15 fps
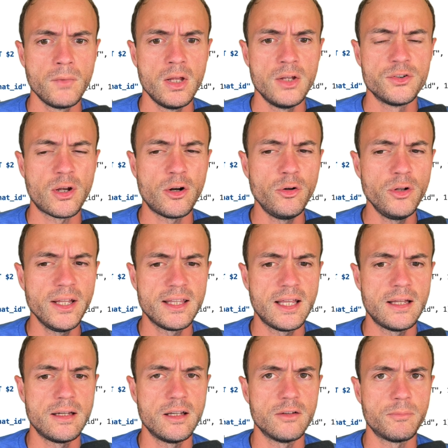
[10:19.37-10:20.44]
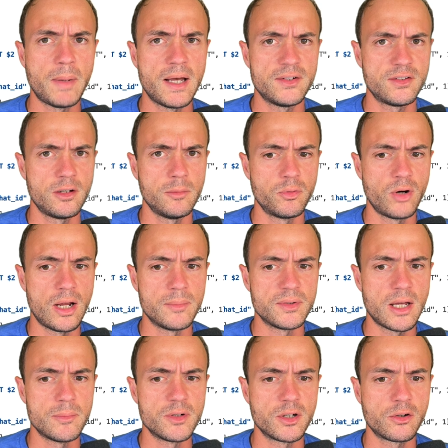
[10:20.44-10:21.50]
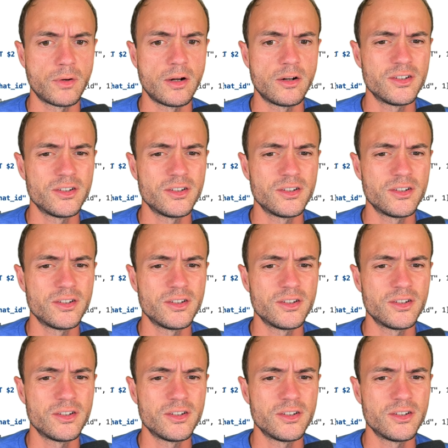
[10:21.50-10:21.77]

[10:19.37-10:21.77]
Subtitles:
So I don't like the idea of passing a params object around.